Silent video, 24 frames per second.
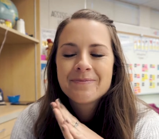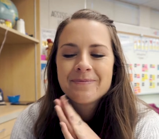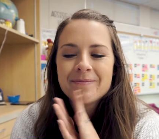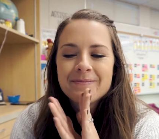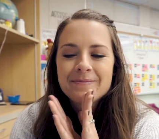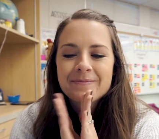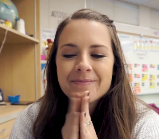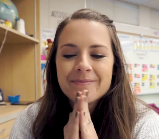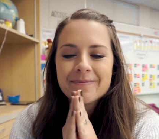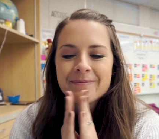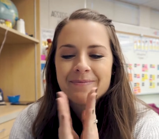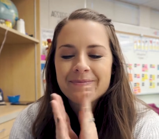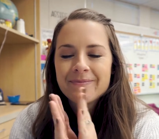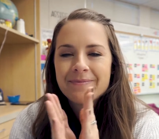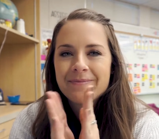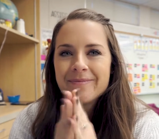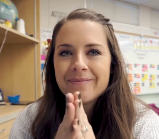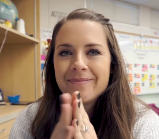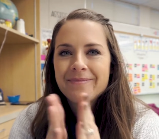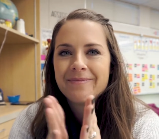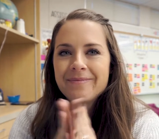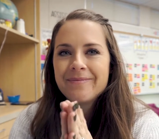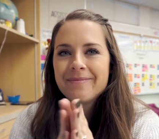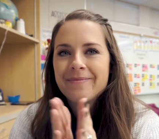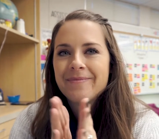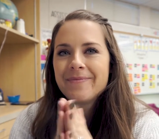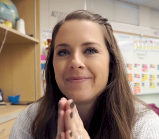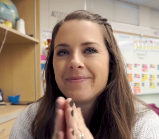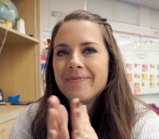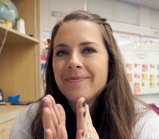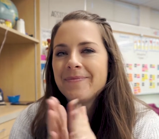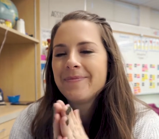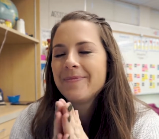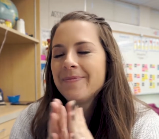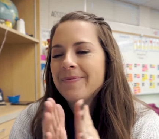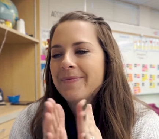
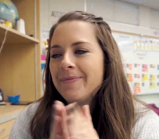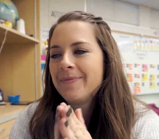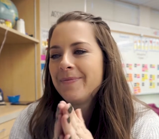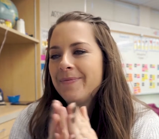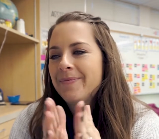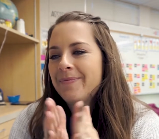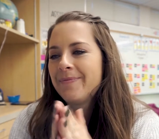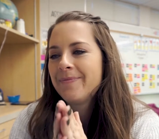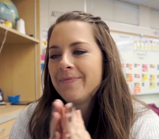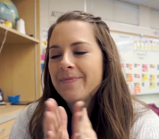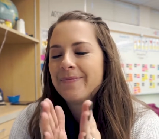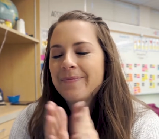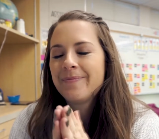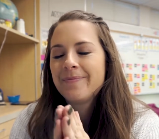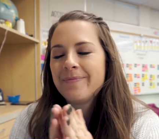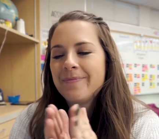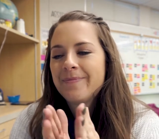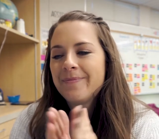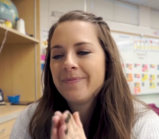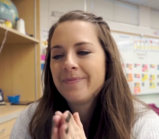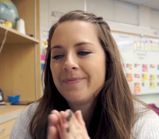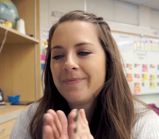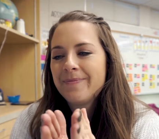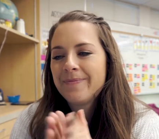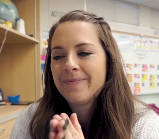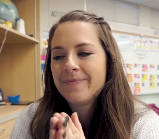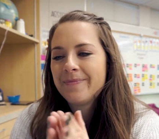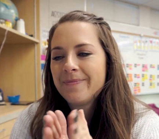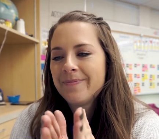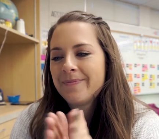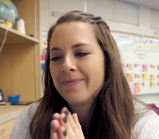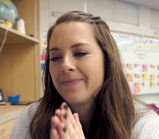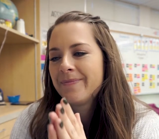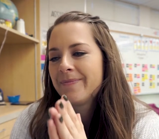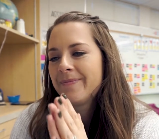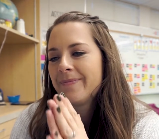
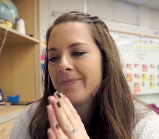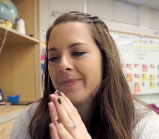(no one is talking)